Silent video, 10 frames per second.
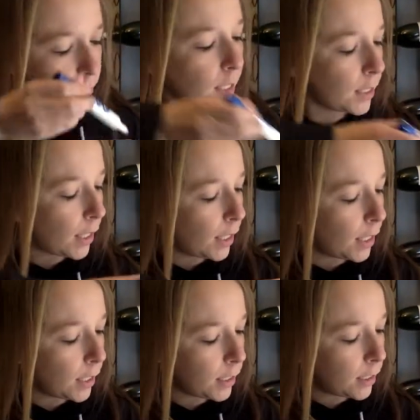And
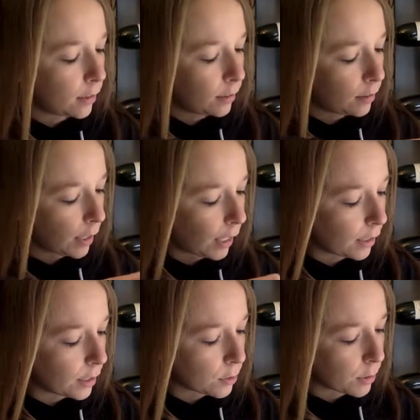then, yeah,
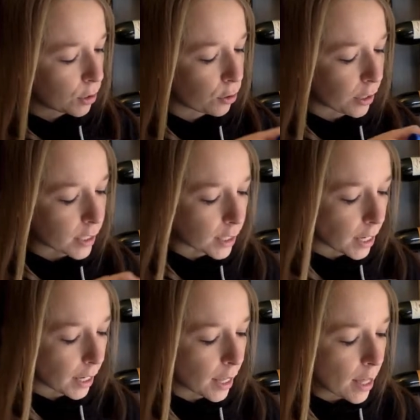this one's
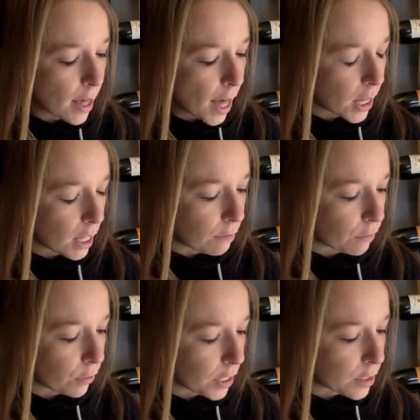tracing. And then
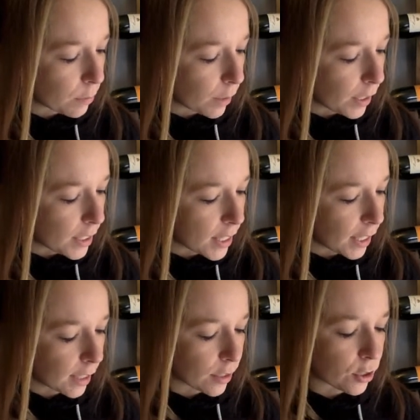for these ones, they
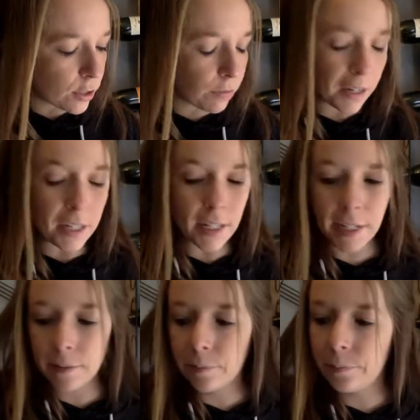can just find it